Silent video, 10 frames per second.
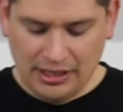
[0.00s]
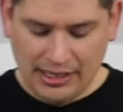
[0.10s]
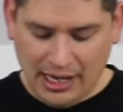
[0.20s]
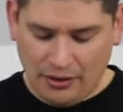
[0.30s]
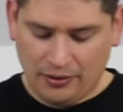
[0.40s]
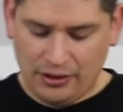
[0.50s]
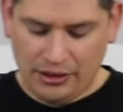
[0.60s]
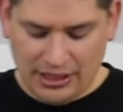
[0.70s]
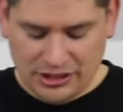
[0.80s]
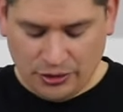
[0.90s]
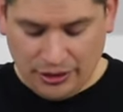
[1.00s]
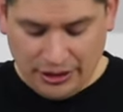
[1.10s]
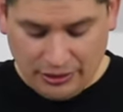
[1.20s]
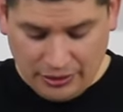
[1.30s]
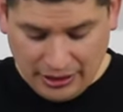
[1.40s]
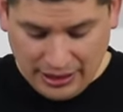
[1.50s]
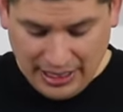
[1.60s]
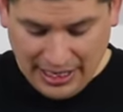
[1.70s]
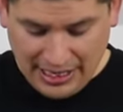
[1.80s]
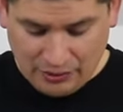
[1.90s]
Now, let's go ahead and look
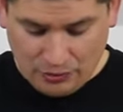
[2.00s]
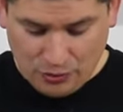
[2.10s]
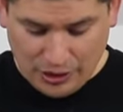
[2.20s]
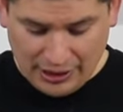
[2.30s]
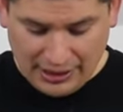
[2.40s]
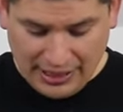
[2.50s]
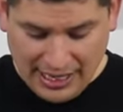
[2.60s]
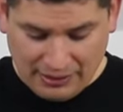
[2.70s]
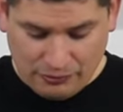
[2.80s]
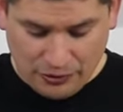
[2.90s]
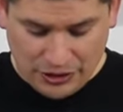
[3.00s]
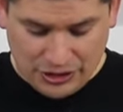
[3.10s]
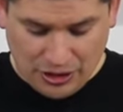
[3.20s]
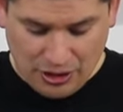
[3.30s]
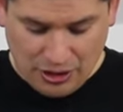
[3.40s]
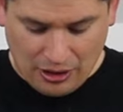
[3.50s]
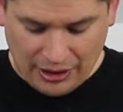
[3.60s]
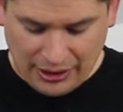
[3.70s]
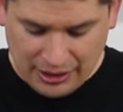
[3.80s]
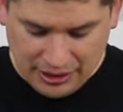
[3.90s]
at one that was
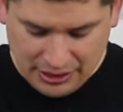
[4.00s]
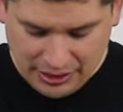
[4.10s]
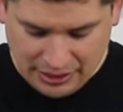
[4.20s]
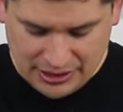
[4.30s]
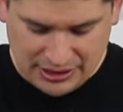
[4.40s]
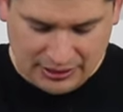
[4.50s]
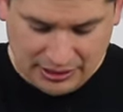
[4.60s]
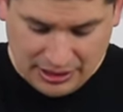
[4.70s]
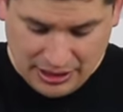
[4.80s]
on, let's see.